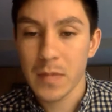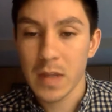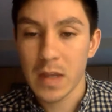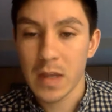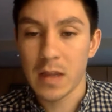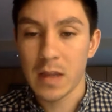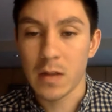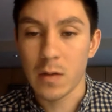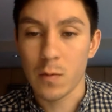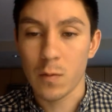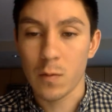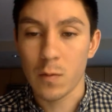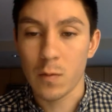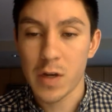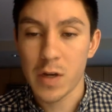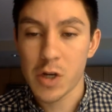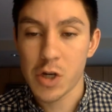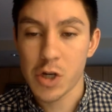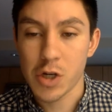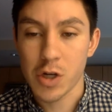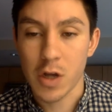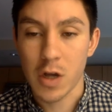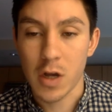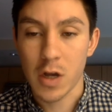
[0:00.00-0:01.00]
in the wrist
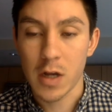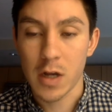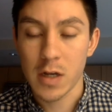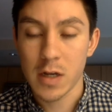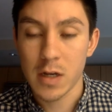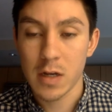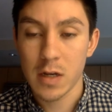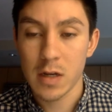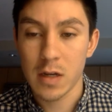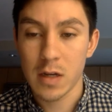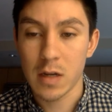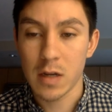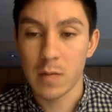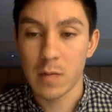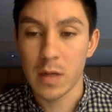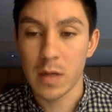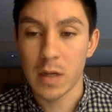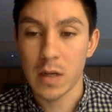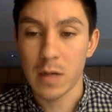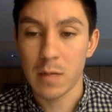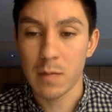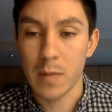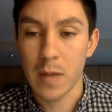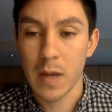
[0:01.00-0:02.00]
shot can be
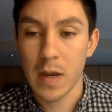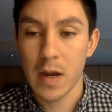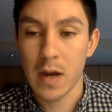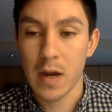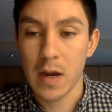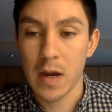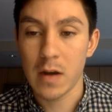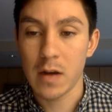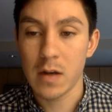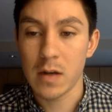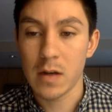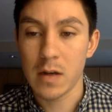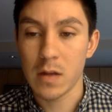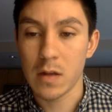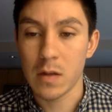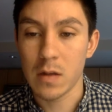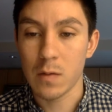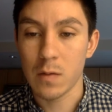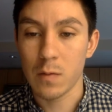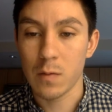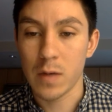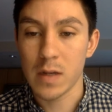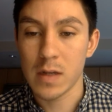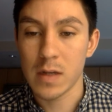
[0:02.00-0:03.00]
compared to the
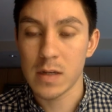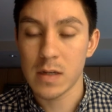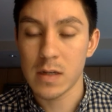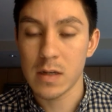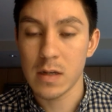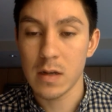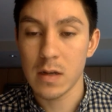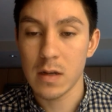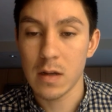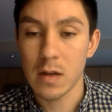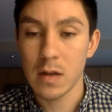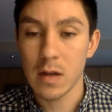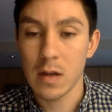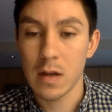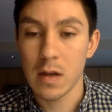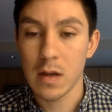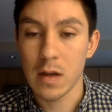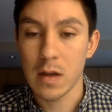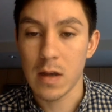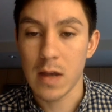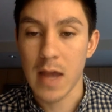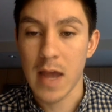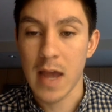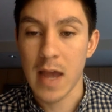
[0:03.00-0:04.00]
wrist
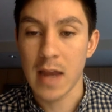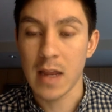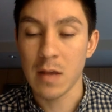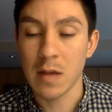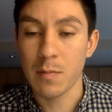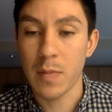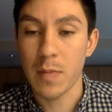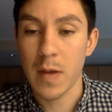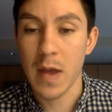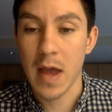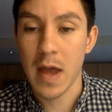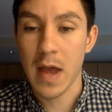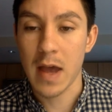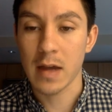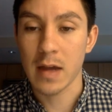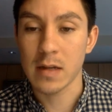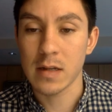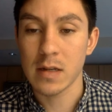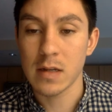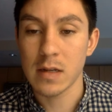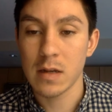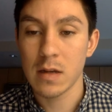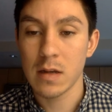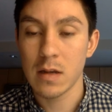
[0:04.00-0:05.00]
at
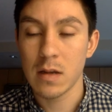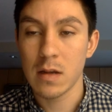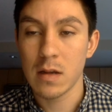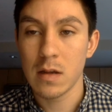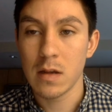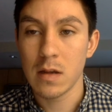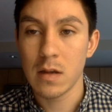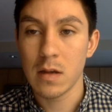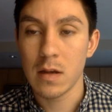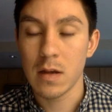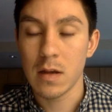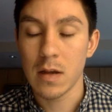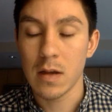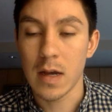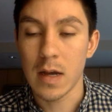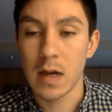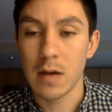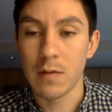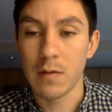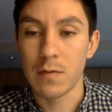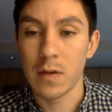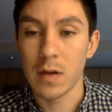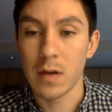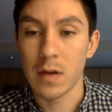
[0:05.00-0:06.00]
impact
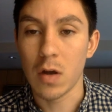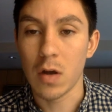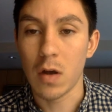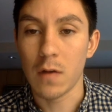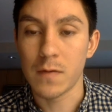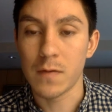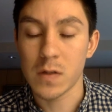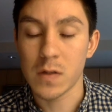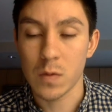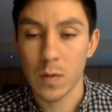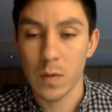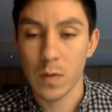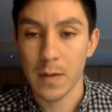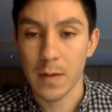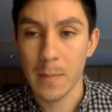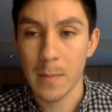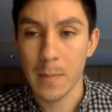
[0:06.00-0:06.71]
of the golf swing?